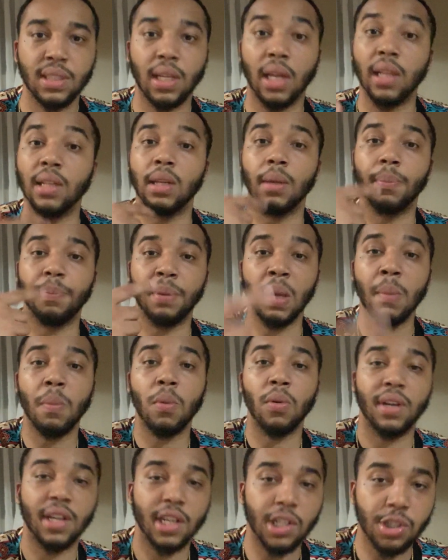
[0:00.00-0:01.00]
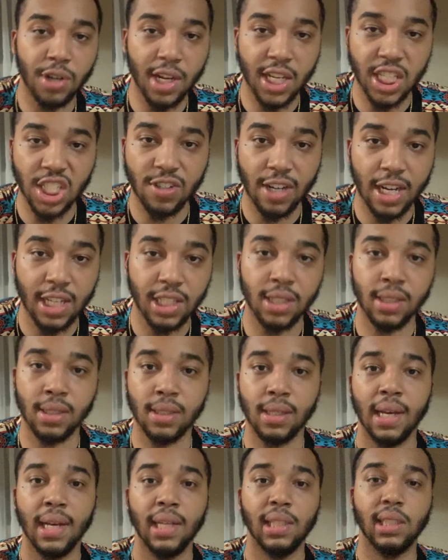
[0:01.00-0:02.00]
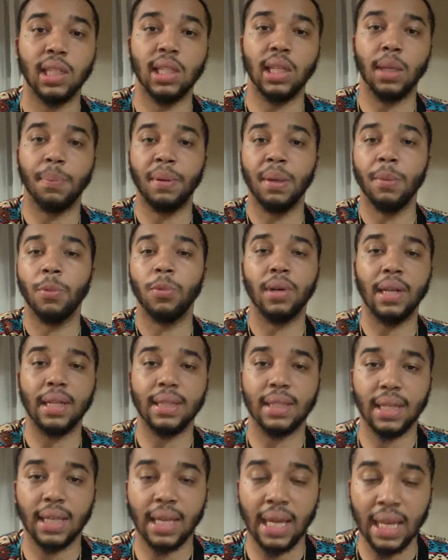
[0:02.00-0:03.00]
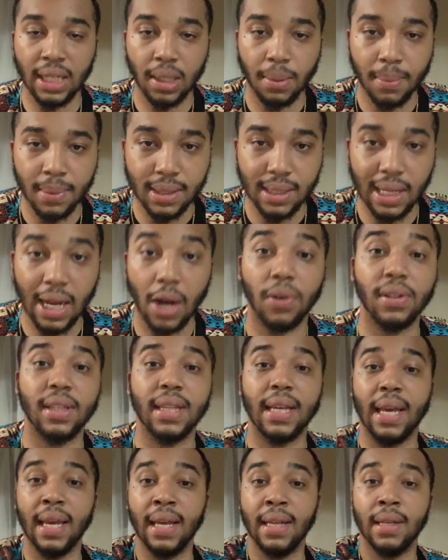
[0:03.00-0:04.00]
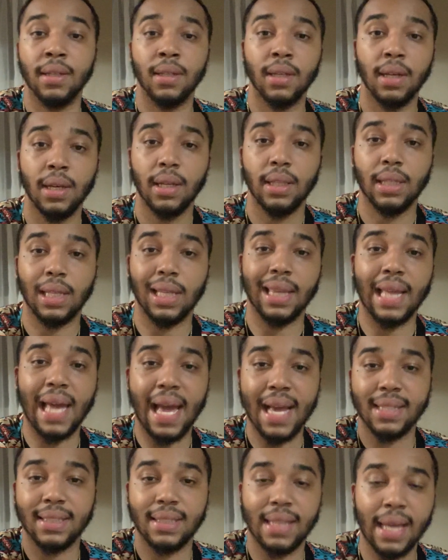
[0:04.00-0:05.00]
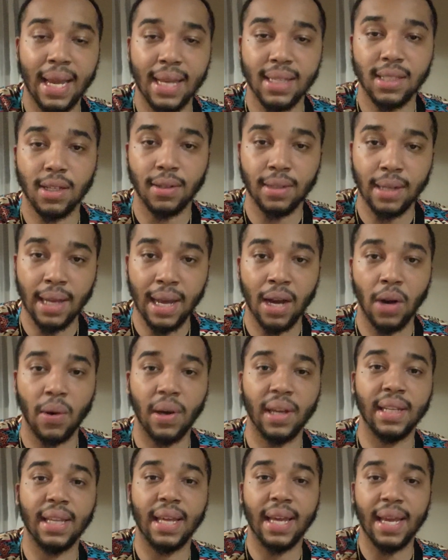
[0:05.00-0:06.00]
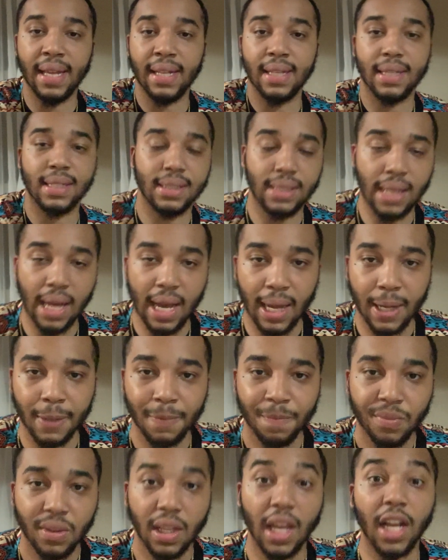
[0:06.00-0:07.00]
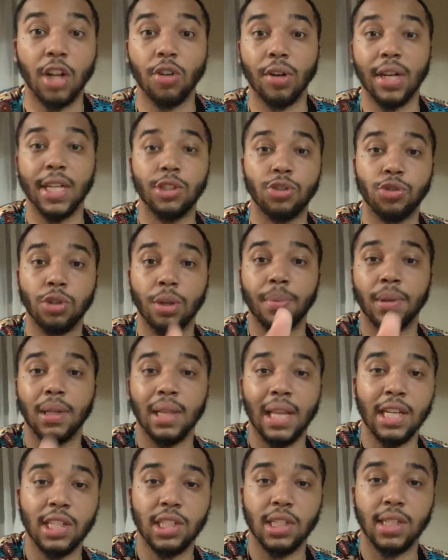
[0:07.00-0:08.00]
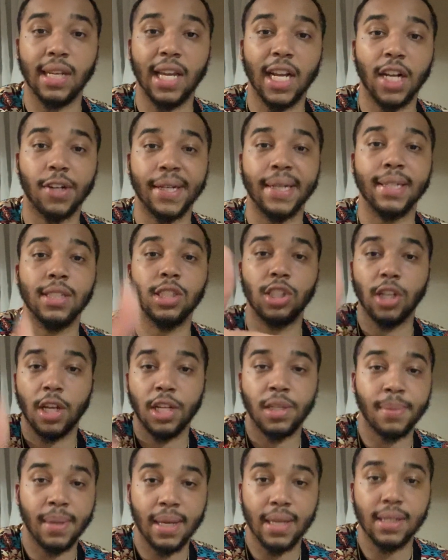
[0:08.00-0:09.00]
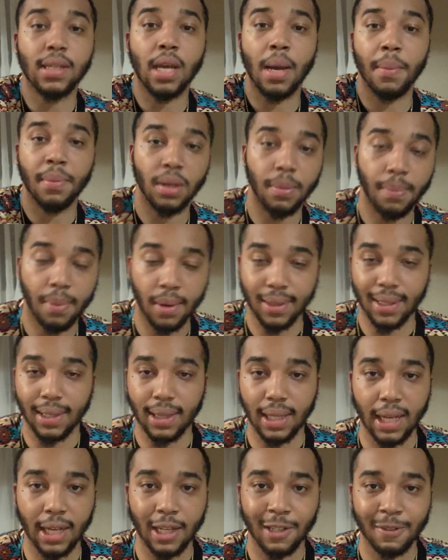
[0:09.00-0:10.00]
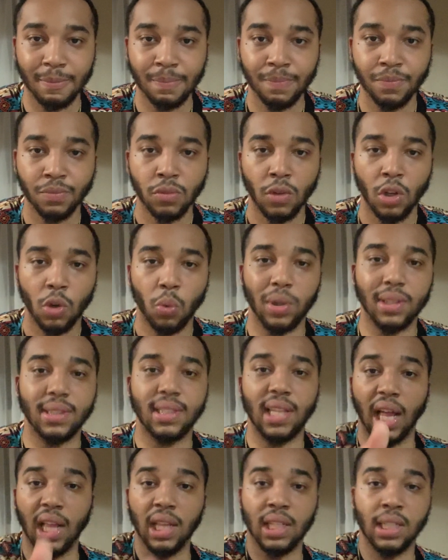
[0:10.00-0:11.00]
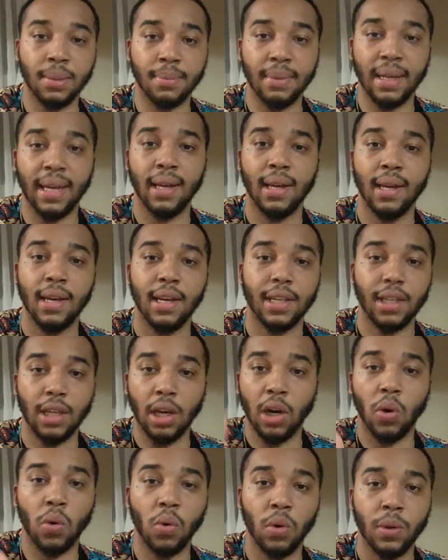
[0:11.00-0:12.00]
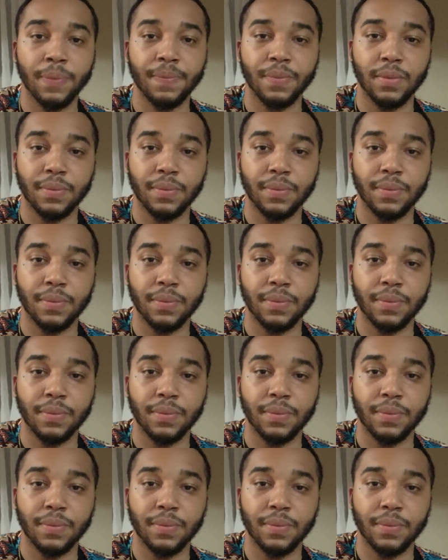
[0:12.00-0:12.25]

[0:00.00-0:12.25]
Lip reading: telling the people their transgressions, telling the people that the kingdom is now, or the end, the last days are now, and the end is nigh. That great tribulation, that great judgment is coming upon the land. We're telling them that, yo,